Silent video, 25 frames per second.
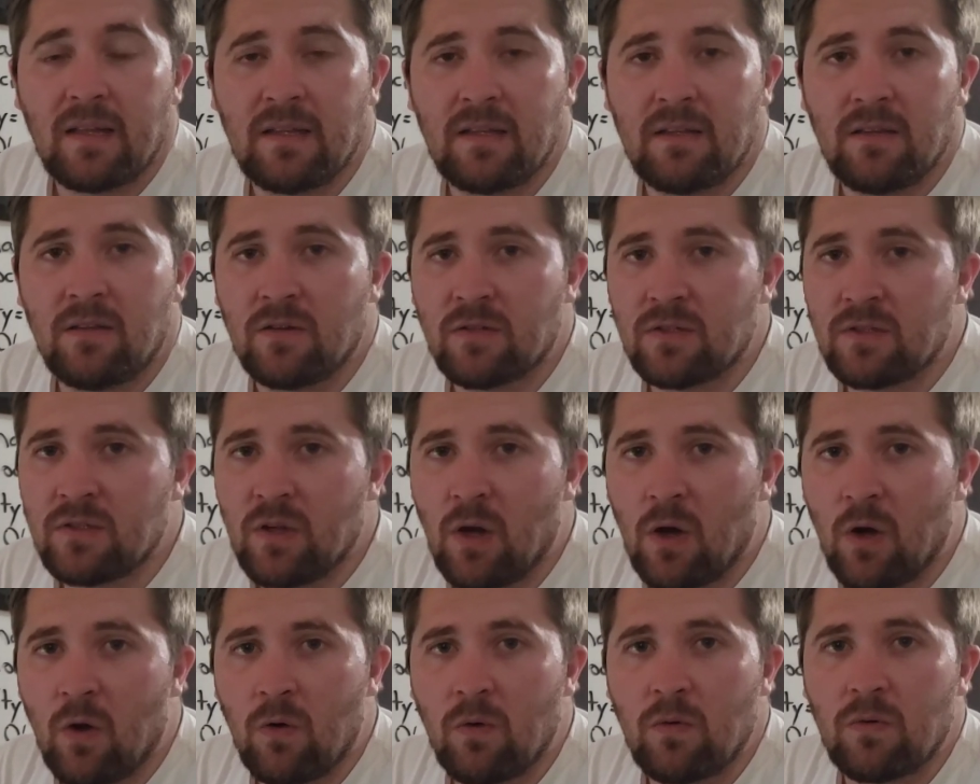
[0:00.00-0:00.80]
There's
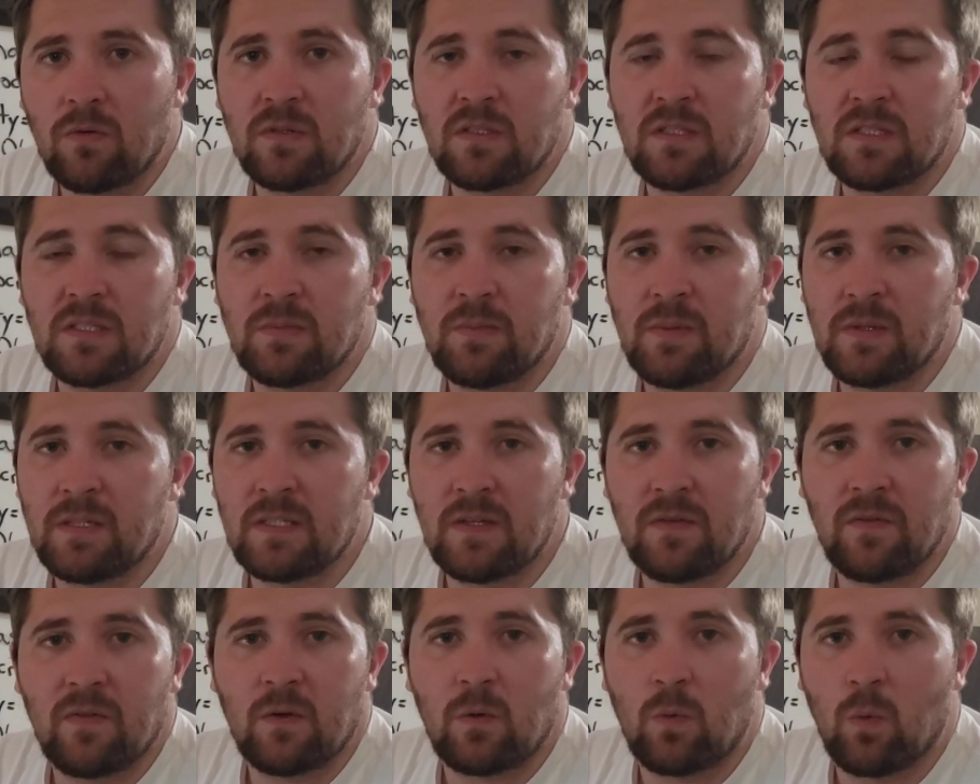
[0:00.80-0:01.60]
no
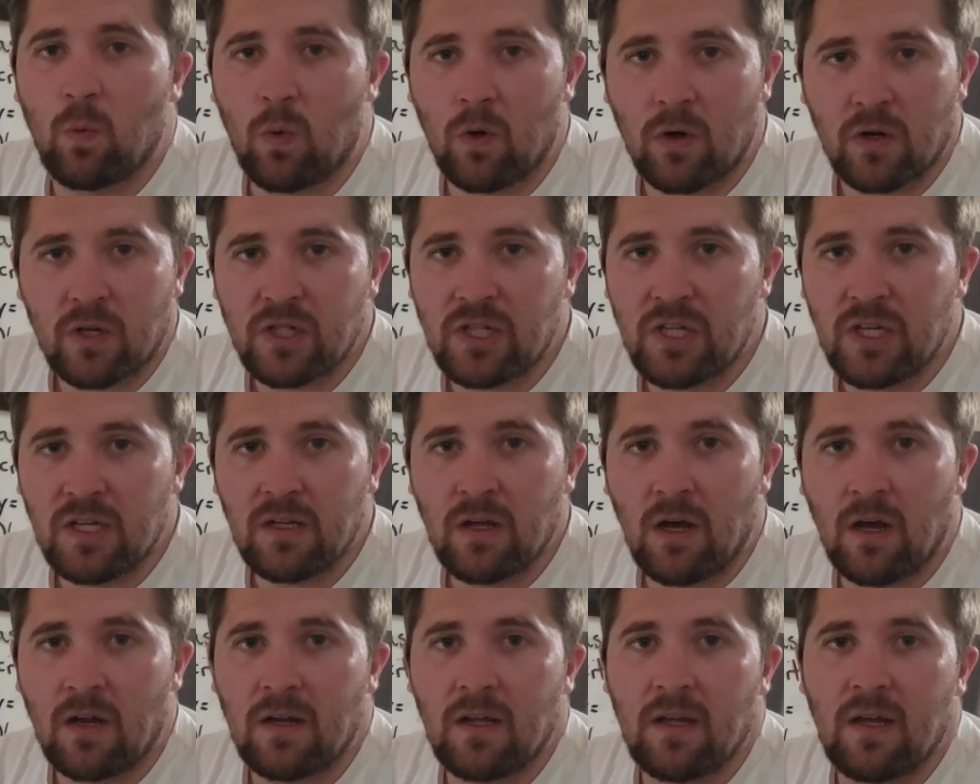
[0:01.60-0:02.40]
specific worksheet
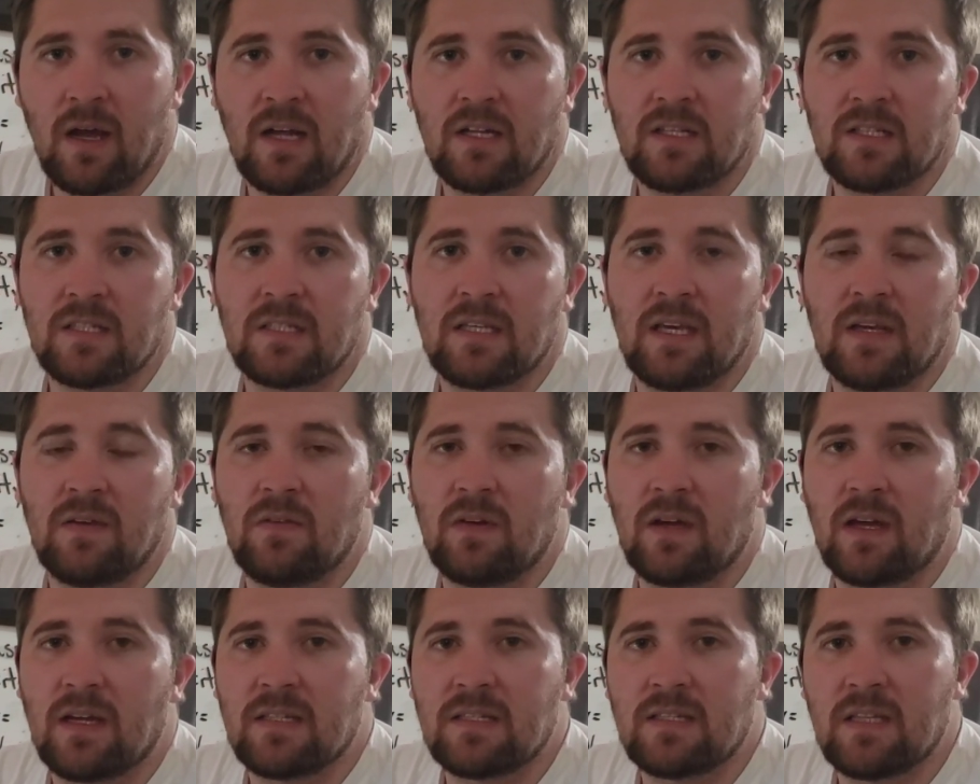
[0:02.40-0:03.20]
on it. I just give
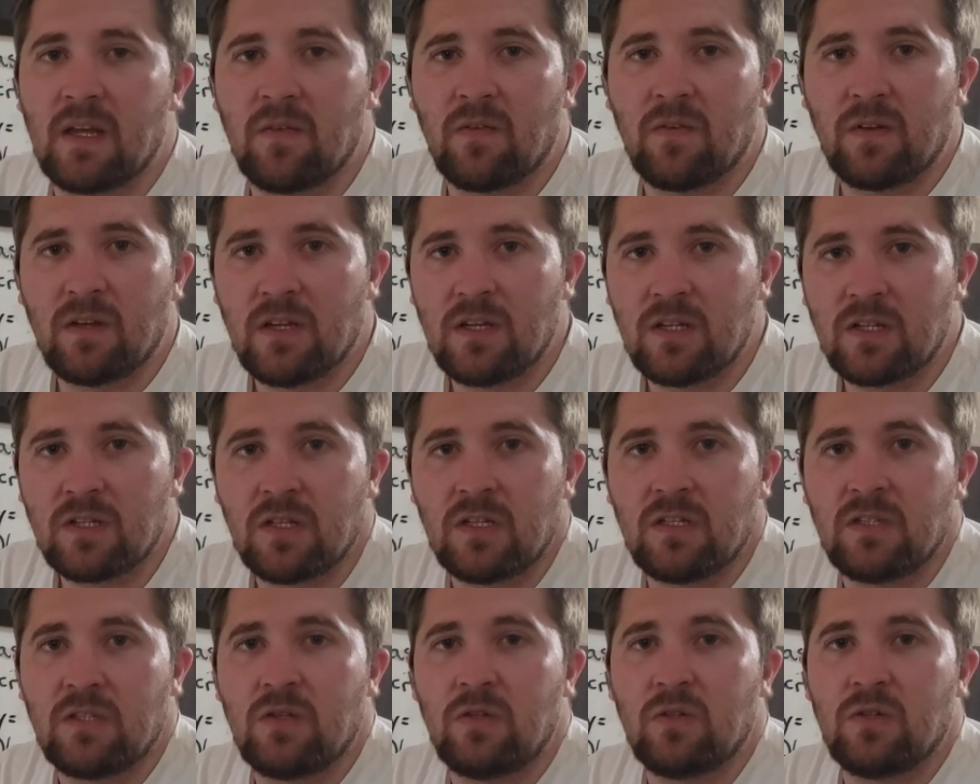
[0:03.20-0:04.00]
you guys
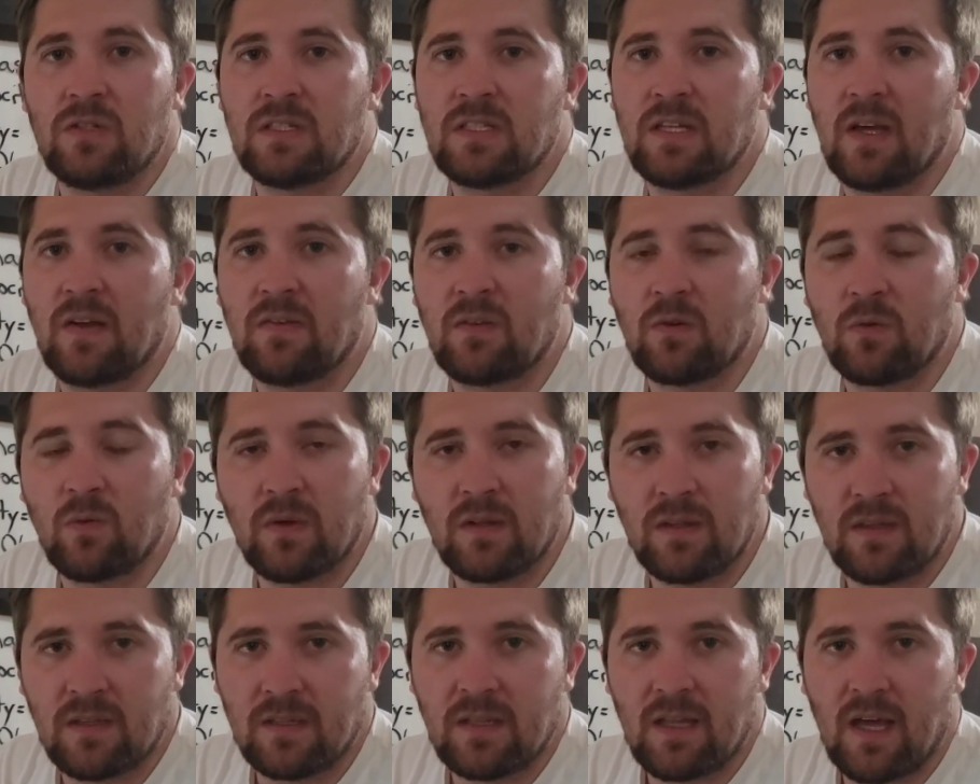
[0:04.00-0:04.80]
definitions. You just have to
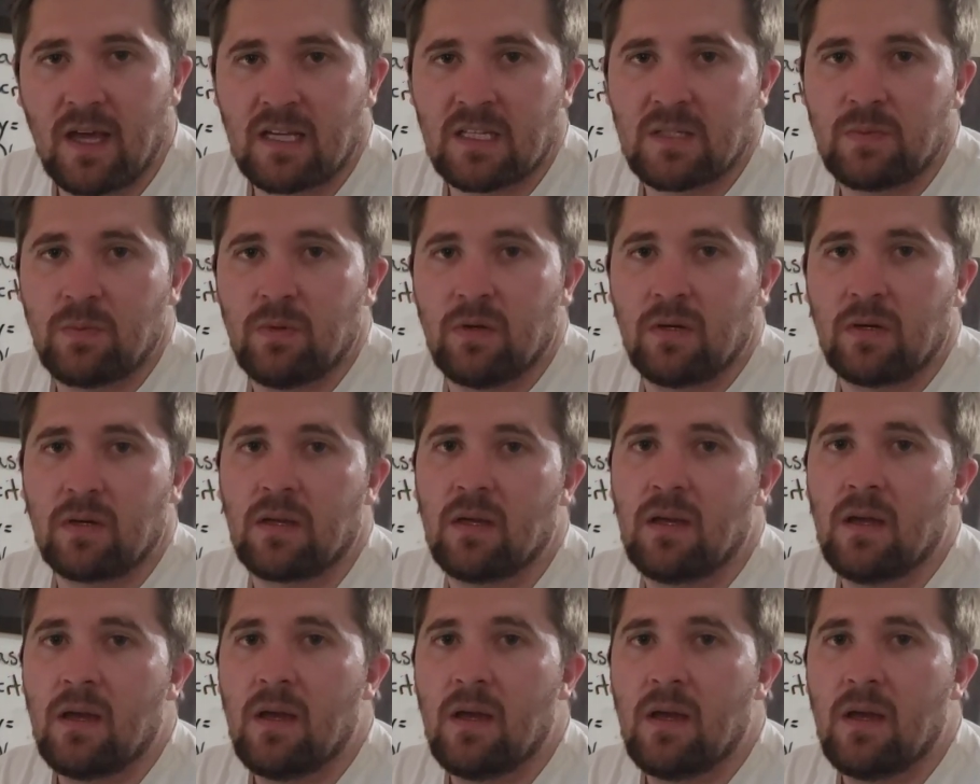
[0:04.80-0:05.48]
read the textbook,